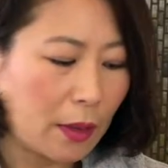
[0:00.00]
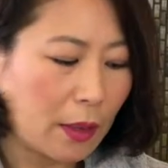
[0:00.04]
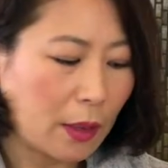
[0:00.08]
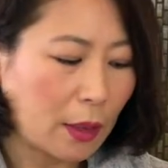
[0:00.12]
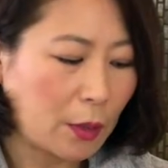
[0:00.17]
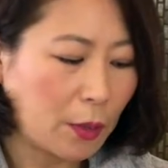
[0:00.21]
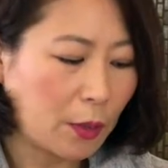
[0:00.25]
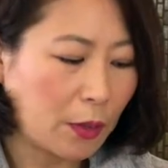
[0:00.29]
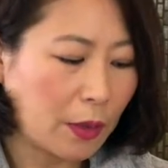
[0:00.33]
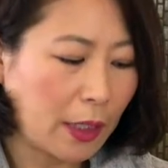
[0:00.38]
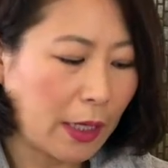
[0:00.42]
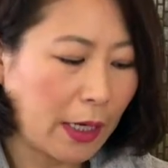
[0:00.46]

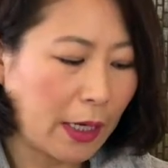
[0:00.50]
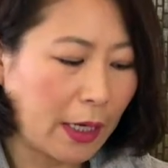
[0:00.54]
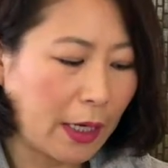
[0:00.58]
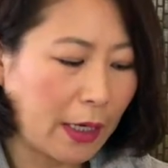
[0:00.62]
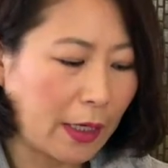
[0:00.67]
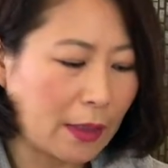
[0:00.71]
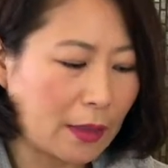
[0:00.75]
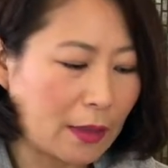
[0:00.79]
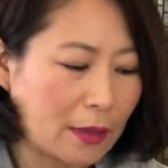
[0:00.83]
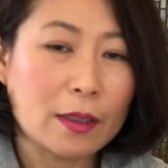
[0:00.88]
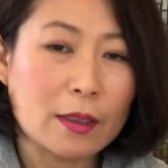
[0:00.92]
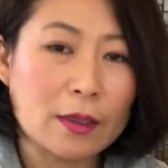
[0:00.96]
This one
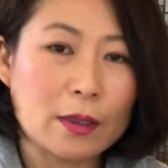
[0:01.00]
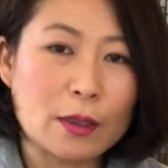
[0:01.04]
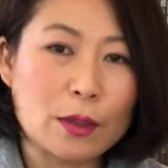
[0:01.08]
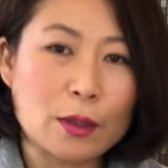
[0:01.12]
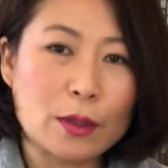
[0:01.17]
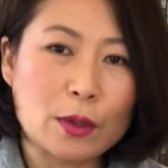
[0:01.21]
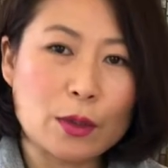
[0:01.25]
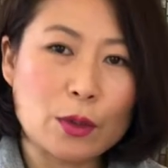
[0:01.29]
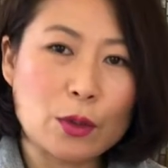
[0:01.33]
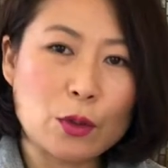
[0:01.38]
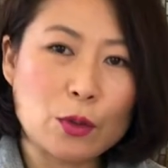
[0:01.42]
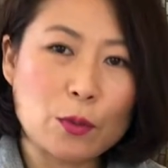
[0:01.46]
has the
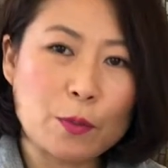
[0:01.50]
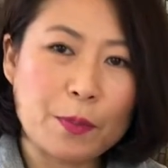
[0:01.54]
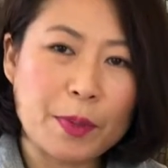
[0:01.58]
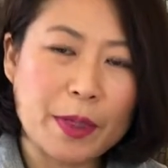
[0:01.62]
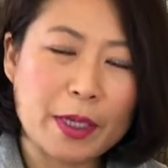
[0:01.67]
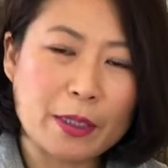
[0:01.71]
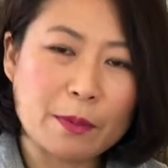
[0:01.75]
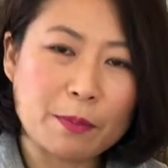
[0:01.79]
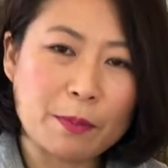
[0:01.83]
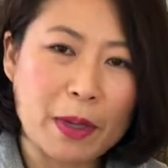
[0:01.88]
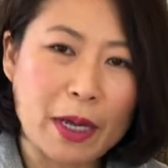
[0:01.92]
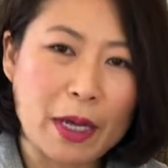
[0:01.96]

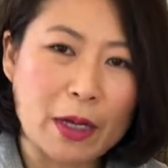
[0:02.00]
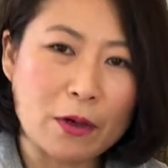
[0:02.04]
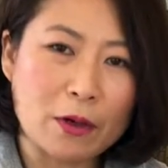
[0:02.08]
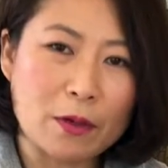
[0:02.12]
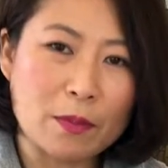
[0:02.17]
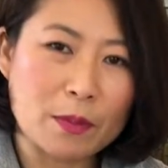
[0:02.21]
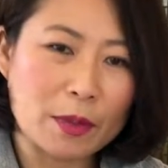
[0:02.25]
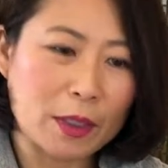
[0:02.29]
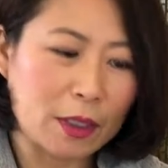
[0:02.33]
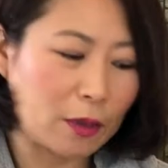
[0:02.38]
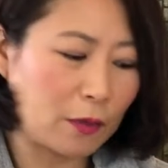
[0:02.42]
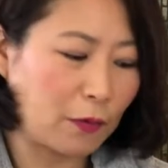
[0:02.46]
soup-based powder
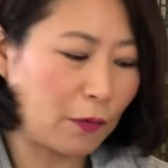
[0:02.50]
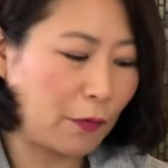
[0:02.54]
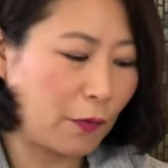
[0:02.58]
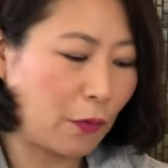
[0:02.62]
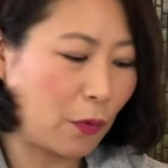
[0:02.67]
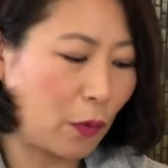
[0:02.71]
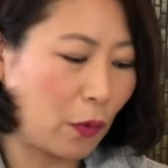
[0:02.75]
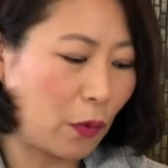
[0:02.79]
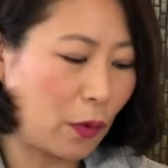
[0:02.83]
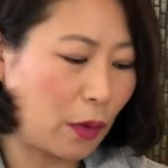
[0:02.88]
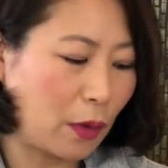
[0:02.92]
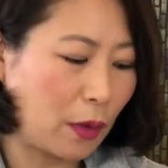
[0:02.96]
mix
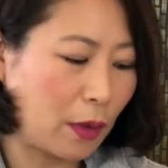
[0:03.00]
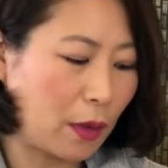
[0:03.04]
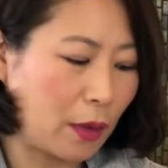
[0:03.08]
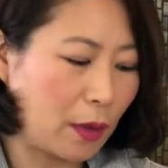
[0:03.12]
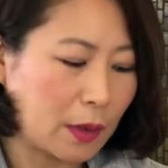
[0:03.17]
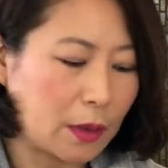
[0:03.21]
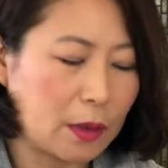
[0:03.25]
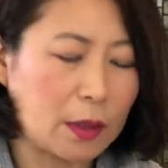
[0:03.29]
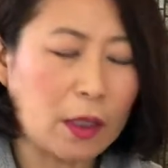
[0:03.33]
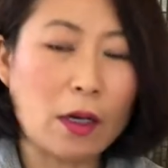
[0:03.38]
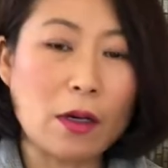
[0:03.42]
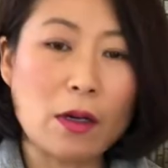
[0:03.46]

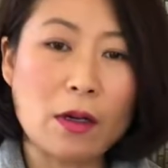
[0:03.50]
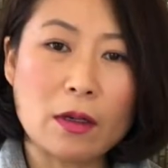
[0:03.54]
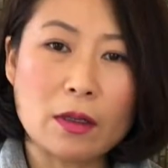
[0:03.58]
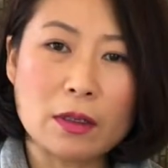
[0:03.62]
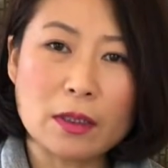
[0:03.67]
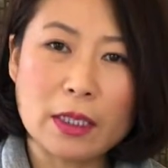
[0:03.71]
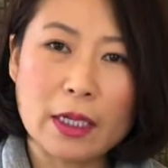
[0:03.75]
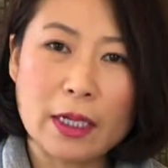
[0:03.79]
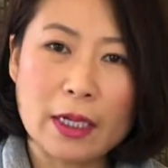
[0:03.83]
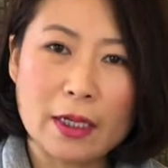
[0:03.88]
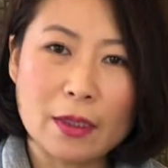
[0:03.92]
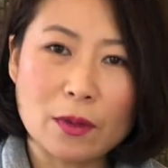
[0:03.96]
for
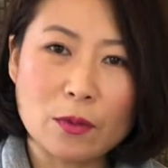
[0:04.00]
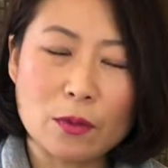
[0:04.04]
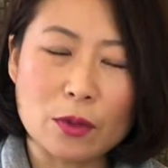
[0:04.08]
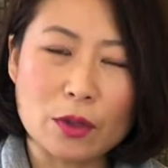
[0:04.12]
seolleongtang,